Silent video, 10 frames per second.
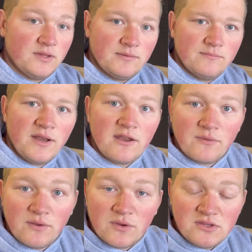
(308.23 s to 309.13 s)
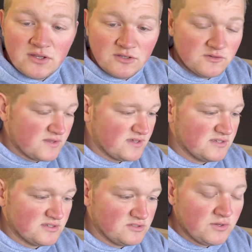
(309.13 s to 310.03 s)
But anyway, what you can do with these
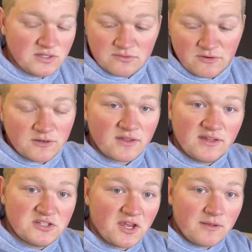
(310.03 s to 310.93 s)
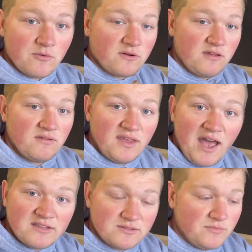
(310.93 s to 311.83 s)
is you can vertically jig them or even
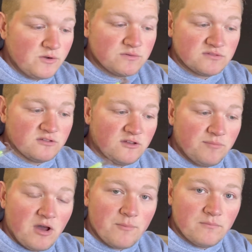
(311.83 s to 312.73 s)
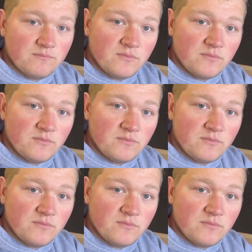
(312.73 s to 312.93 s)
cast them out and slowly pop them